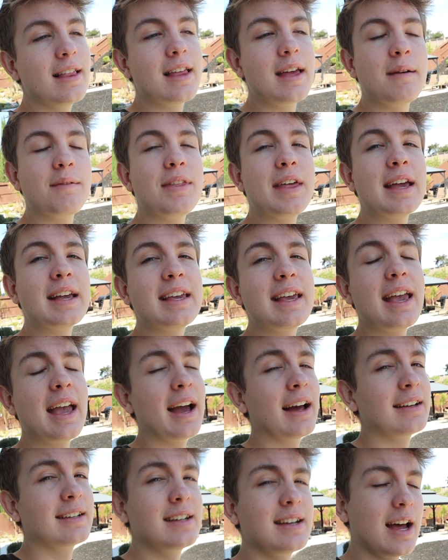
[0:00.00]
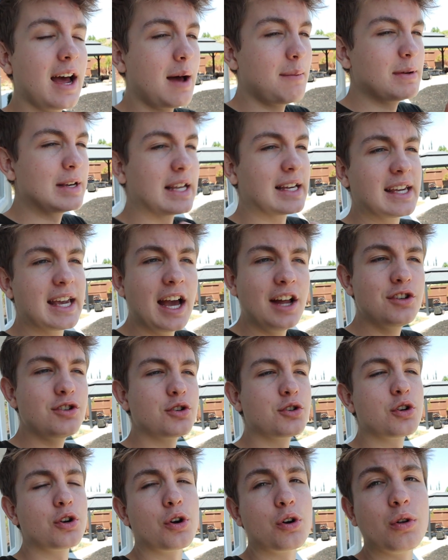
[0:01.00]
if they can't happen to catch
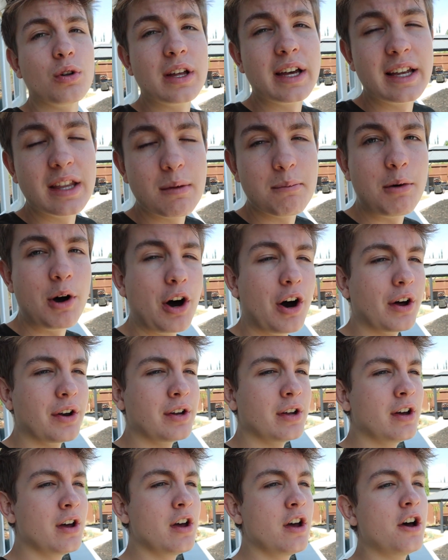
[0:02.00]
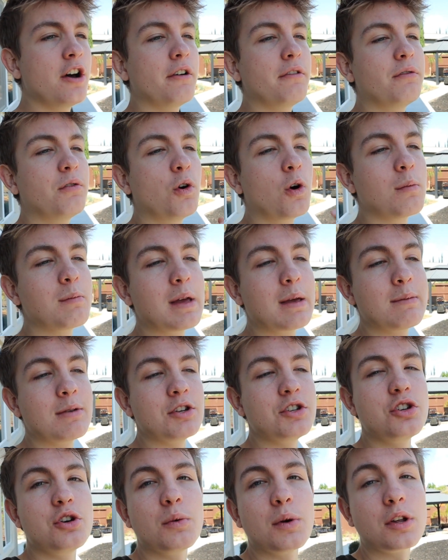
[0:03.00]
your turtle in the pond for maybe
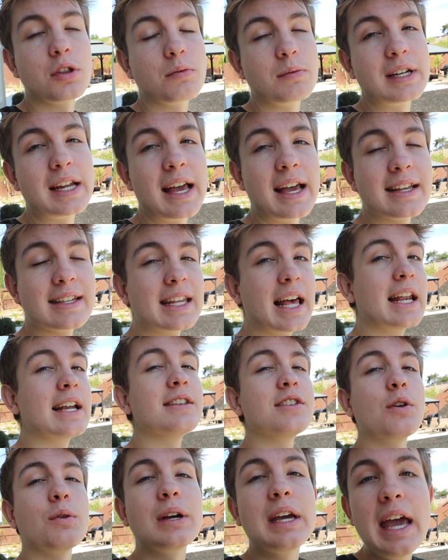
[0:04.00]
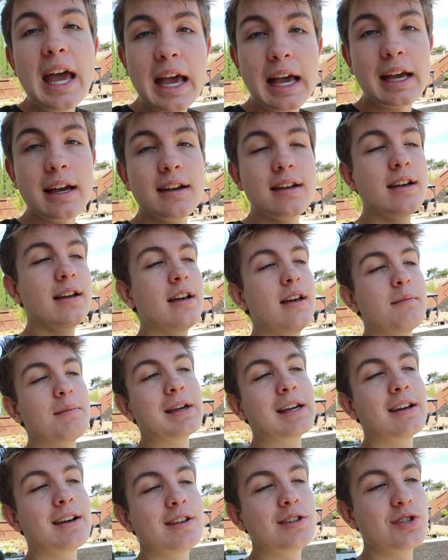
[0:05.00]
2 or 3 days, that is okay.
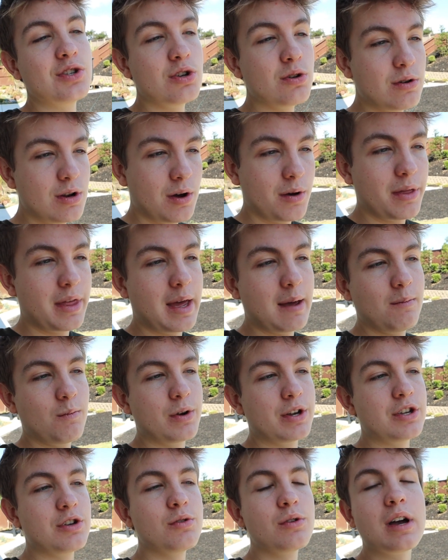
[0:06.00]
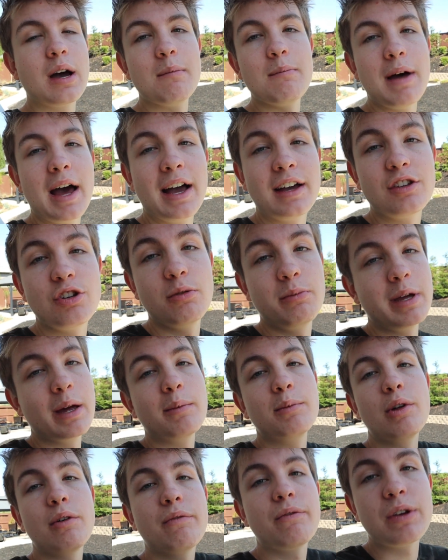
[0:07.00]
because you know them, when you come back, you'll be
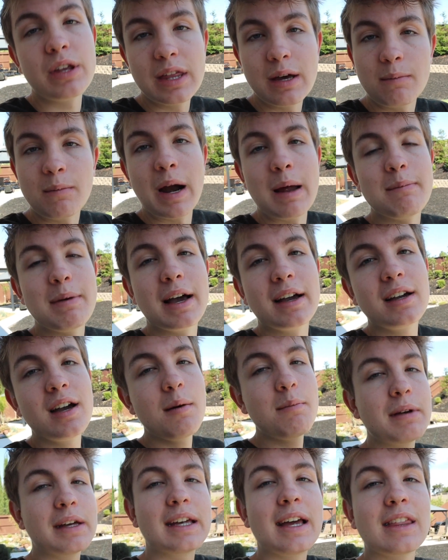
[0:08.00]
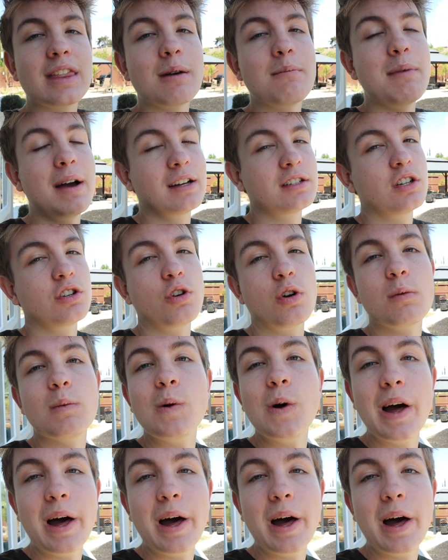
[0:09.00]
able to feed them right back up and get them back to normal